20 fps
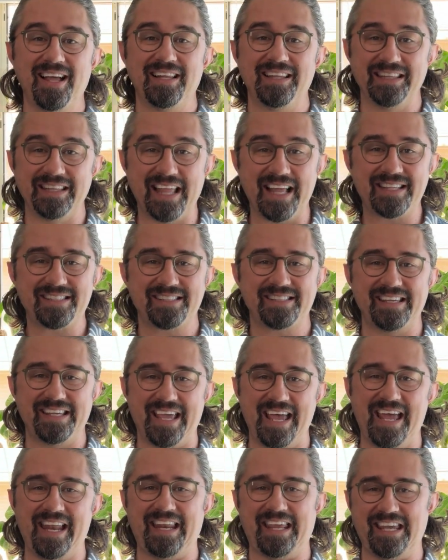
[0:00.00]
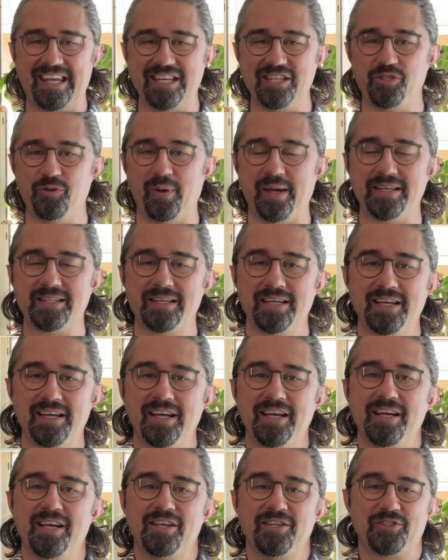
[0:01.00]
Let's get into it.
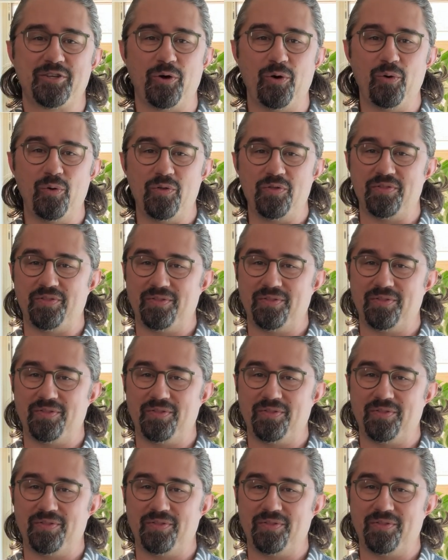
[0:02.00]
So,